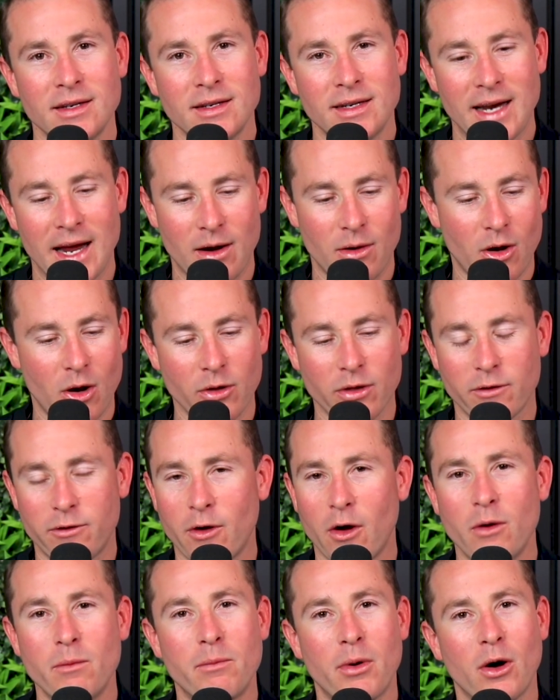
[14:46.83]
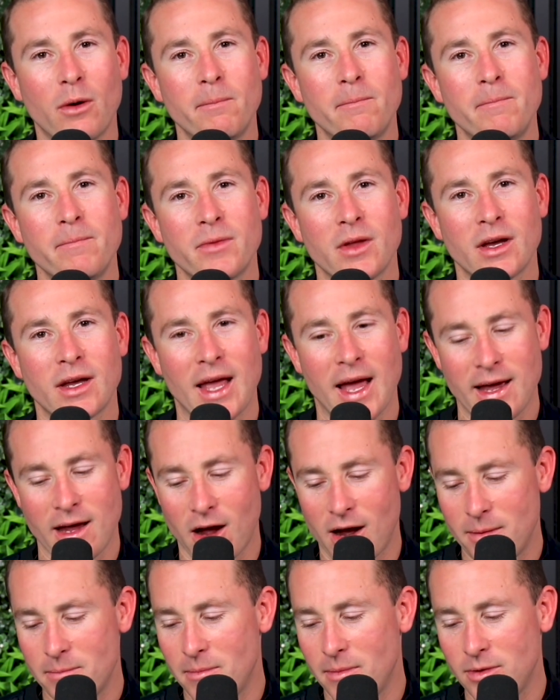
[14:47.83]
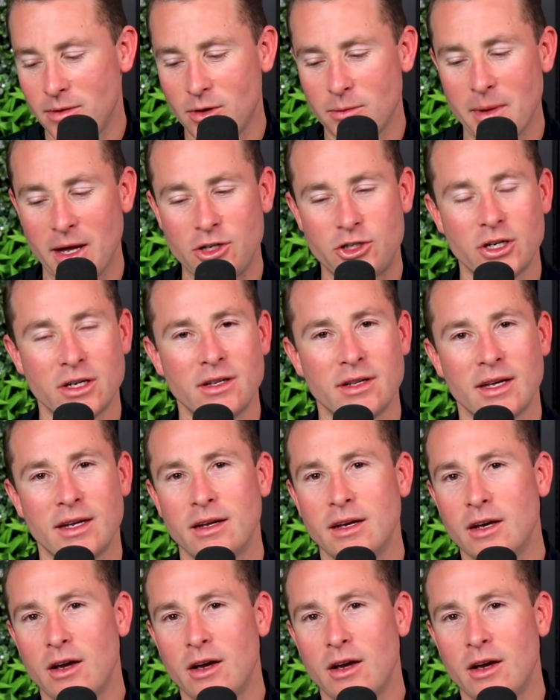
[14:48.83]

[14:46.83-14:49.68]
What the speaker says: Now, on the phone, Bob, okay, you mentioned that